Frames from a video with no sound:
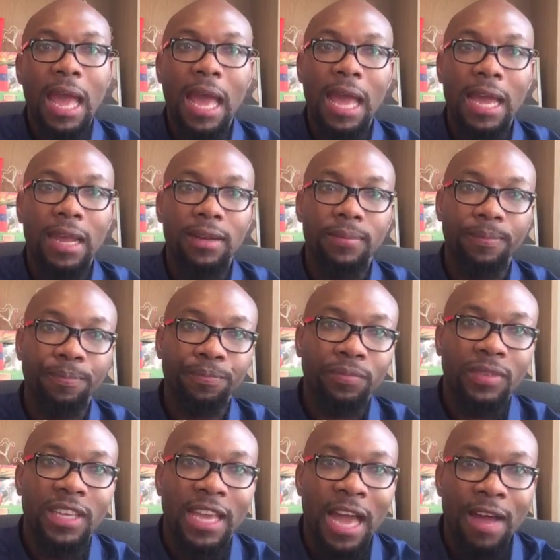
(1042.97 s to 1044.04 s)
And
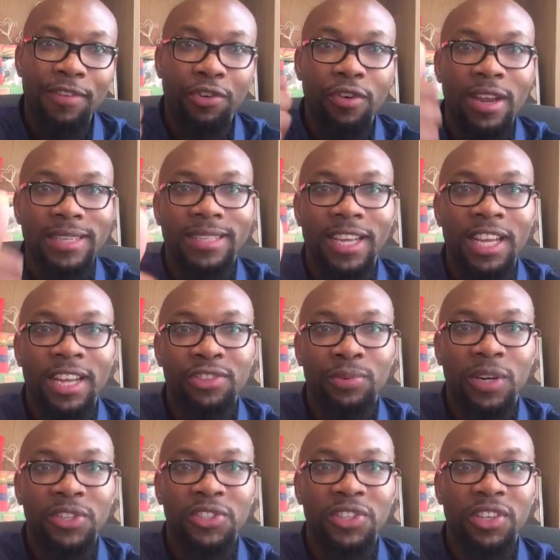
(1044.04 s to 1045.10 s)
yeah, have a great day as
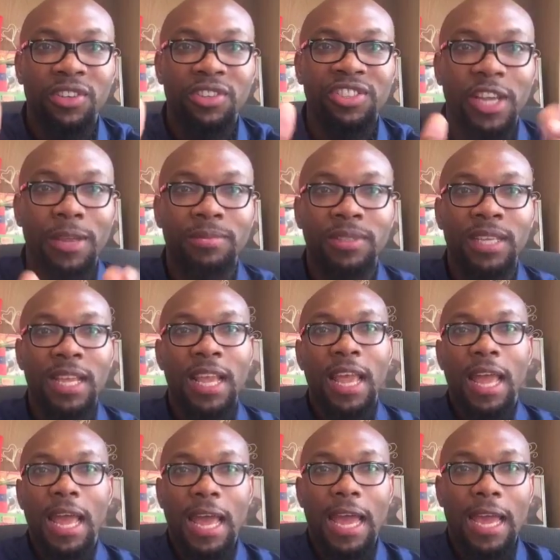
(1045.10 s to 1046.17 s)
well to you, James.
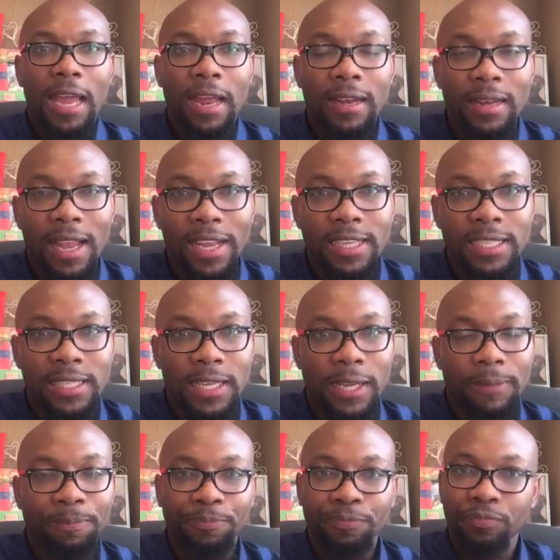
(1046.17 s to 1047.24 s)
And like I
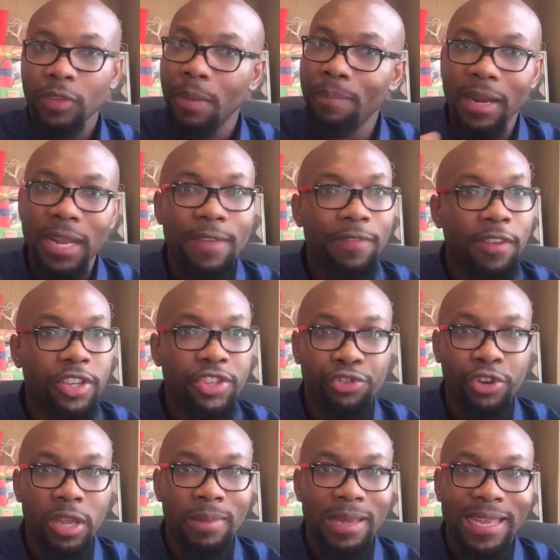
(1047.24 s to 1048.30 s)
said, believe in a
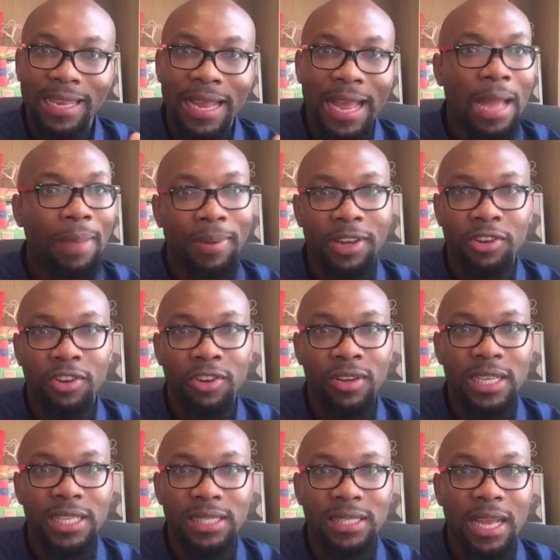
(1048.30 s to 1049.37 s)
dream. It can happen, you know.
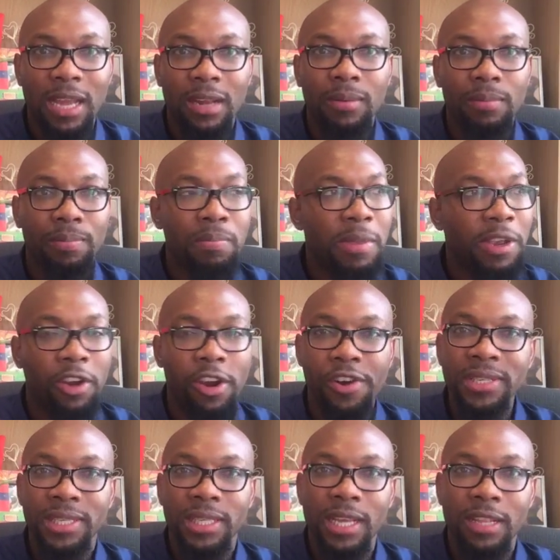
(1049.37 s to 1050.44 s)
It's not mere
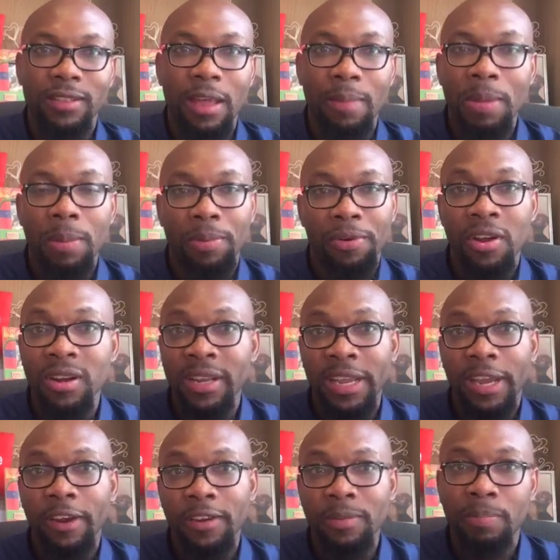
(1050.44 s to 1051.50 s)
coincidence that people are on
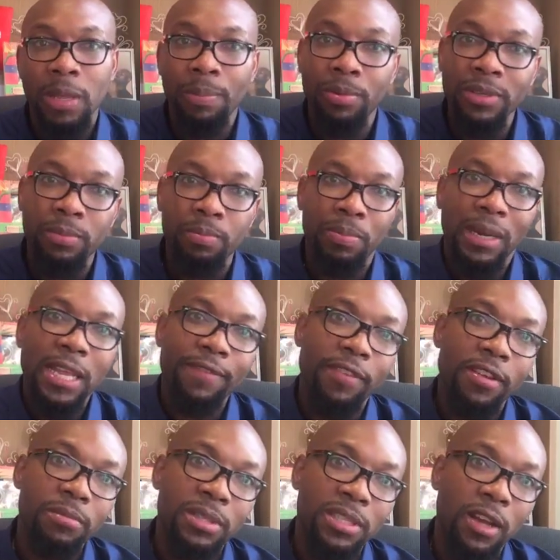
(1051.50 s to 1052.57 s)
here. People believe
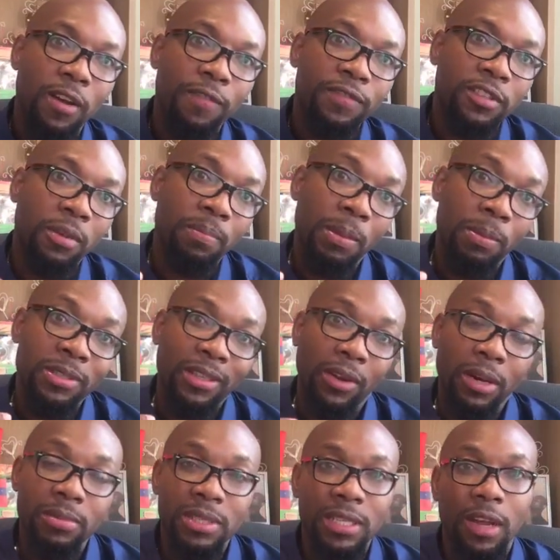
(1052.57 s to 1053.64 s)
in themselves, some people doubt
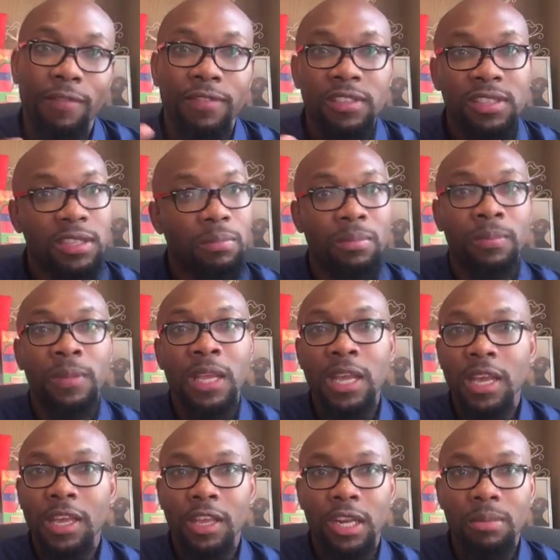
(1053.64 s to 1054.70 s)
themselves, and some,
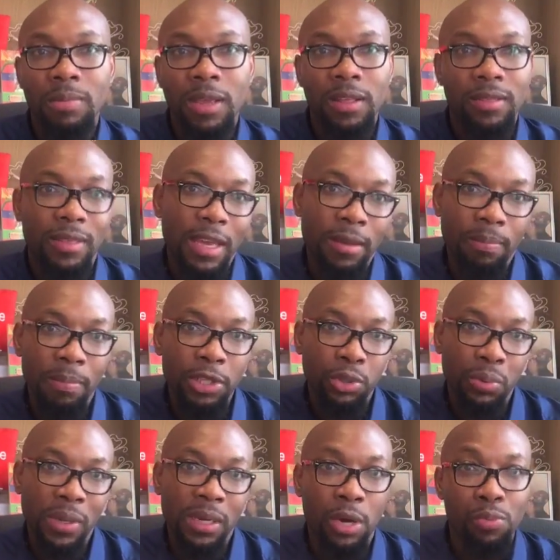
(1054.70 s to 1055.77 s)
you know what I mean, they're
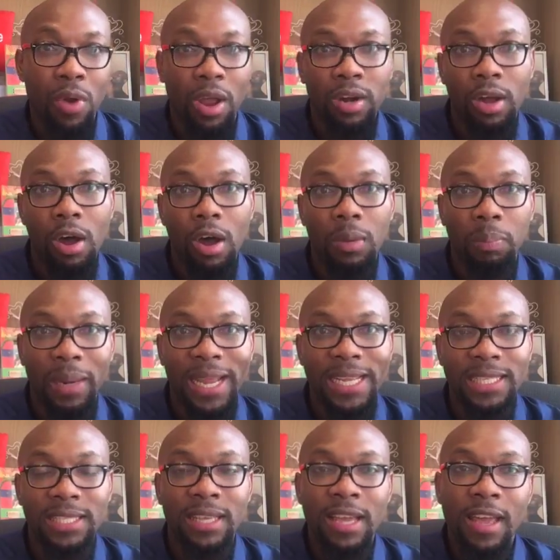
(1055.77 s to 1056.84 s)
between a rock and a hard
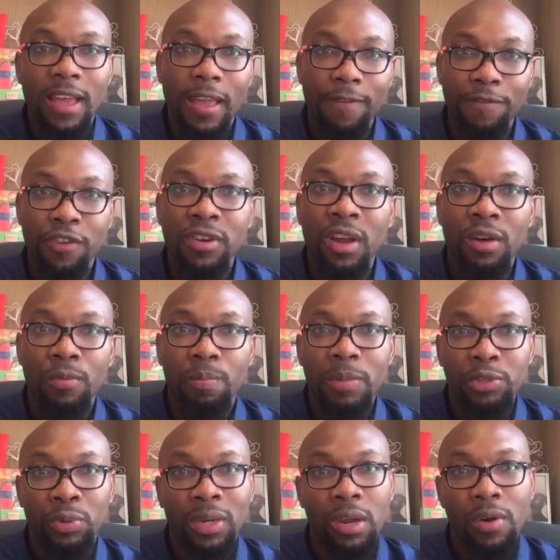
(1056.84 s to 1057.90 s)
place. If you're not
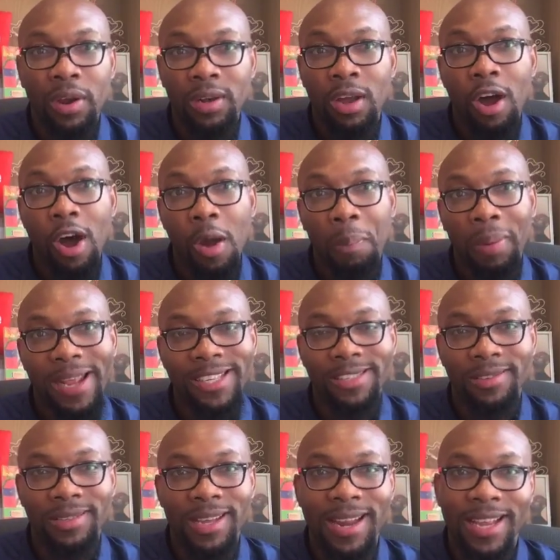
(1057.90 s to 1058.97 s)
between a rock and a hard place
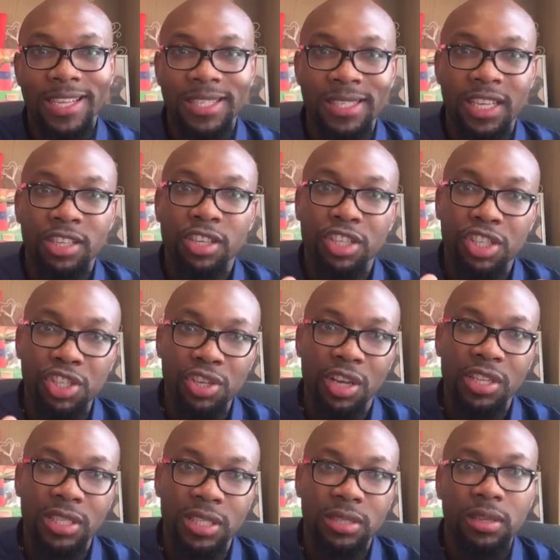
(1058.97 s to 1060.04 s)
today, like I said, just
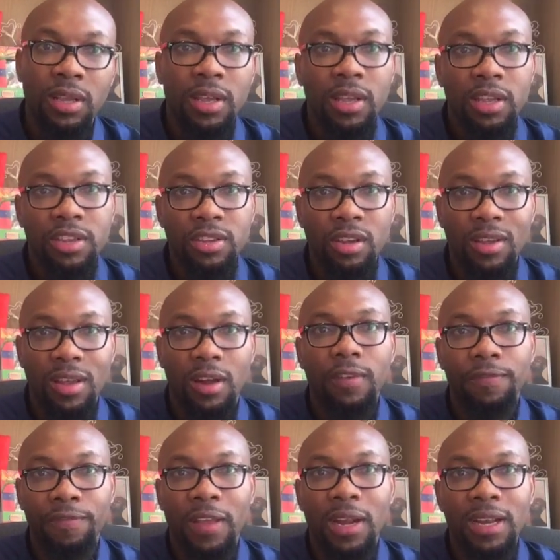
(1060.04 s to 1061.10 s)
trust your gut
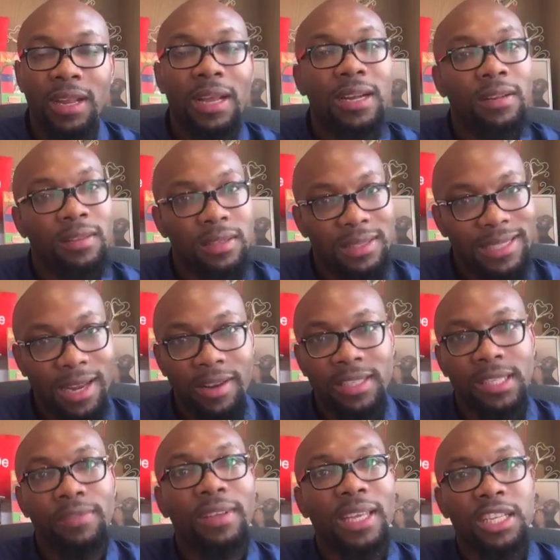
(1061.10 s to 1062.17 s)
feeling and tell
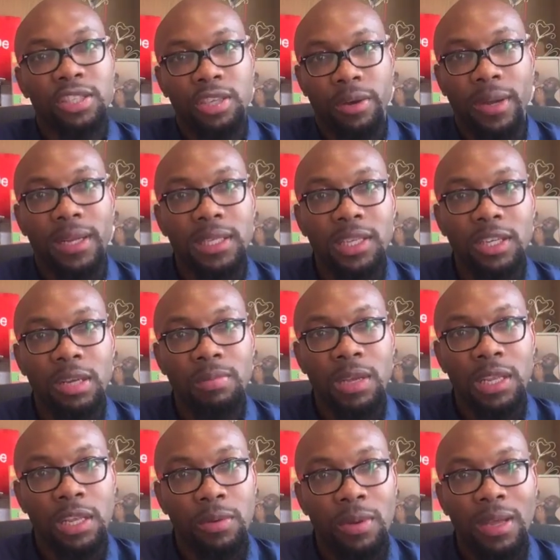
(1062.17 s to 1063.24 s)
yourself you can do it. You know what I
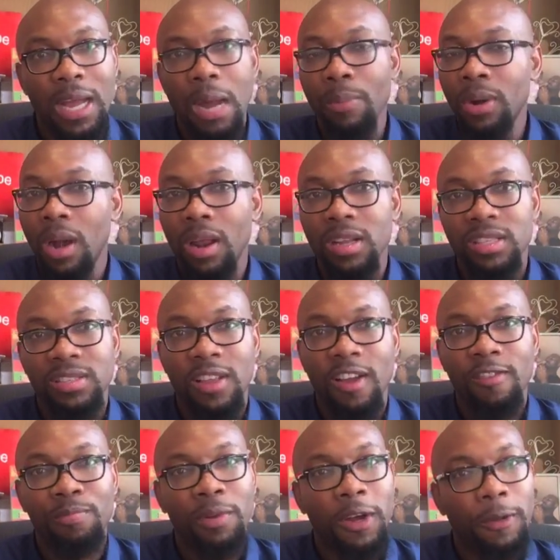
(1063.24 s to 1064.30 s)
mean? You would come with a lot of
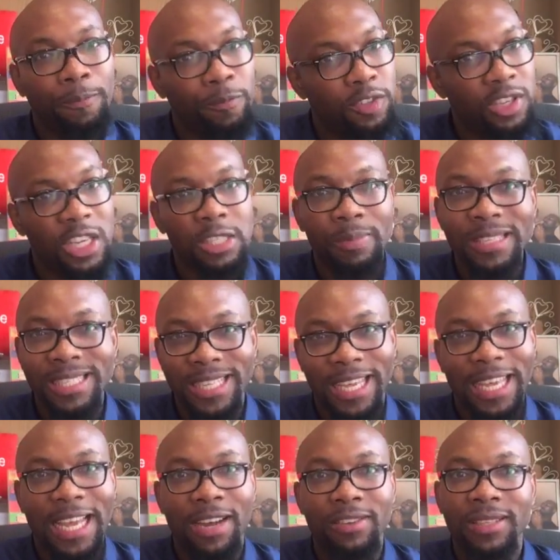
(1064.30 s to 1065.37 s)
stuff, but trust me, stick
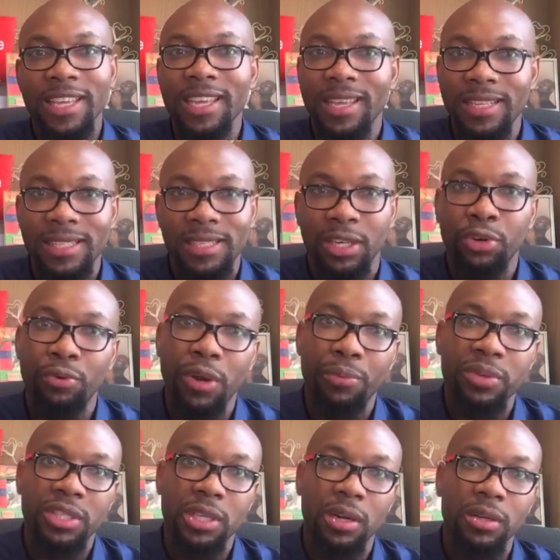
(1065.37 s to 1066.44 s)
it out and you can see the great
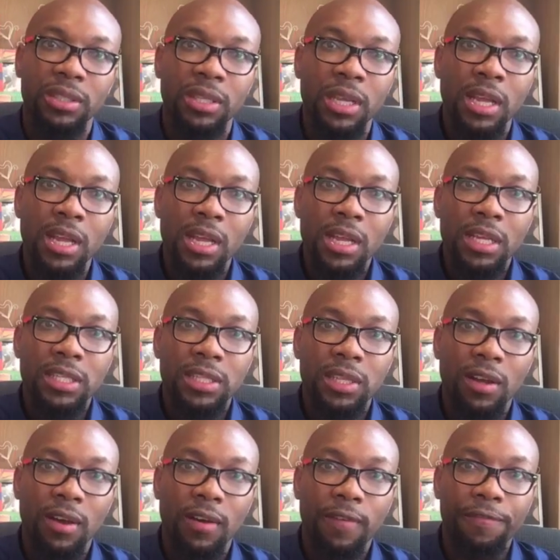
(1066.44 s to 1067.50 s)
results.
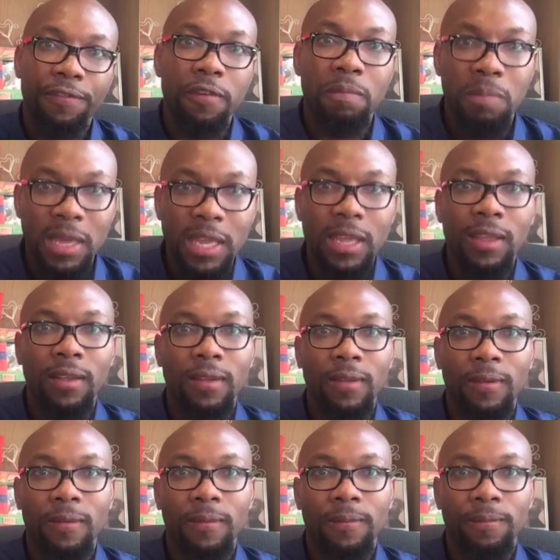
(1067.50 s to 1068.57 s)
So for me,
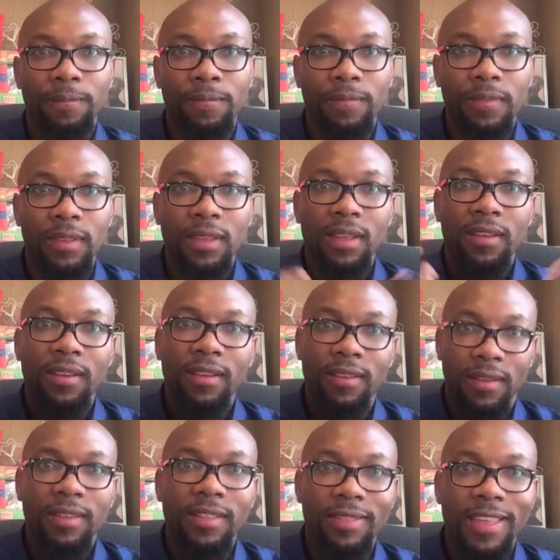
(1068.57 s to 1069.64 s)

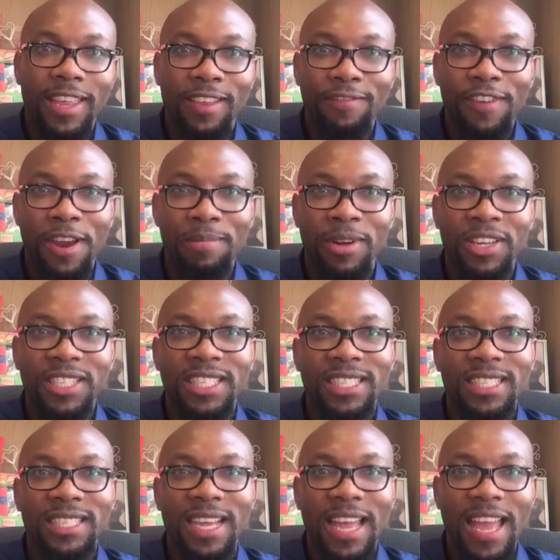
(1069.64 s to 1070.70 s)
thank you very
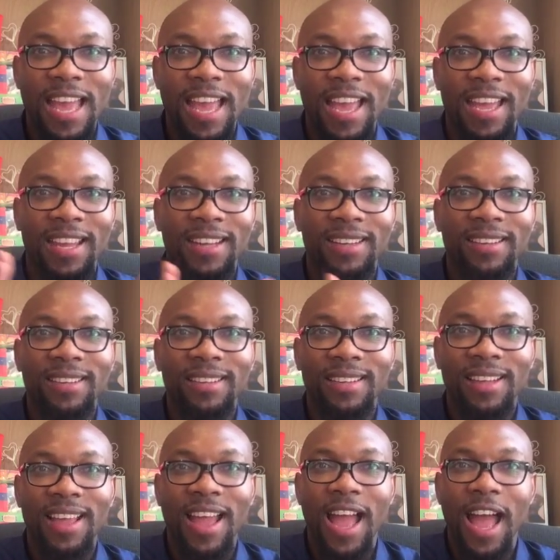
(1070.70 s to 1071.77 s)
much, and
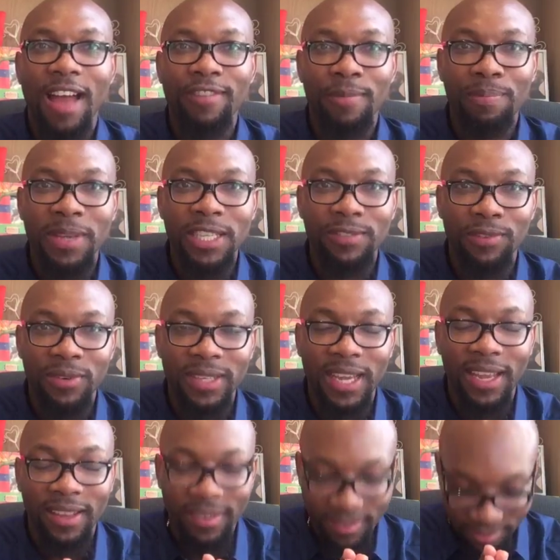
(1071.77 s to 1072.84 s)
have a peaceful
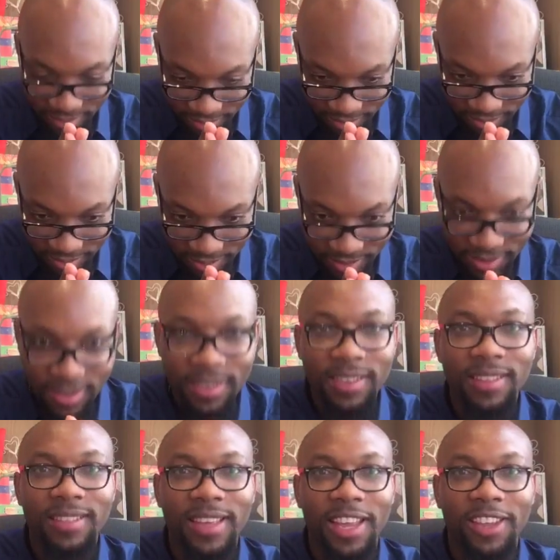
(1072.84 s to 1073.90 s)
day.
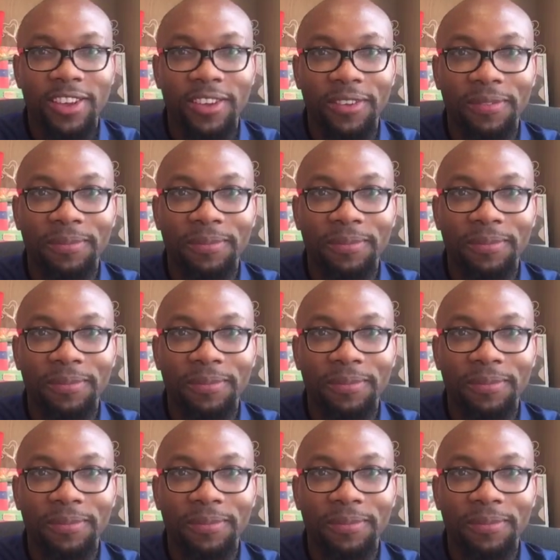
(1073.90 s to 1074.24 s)
Thank you.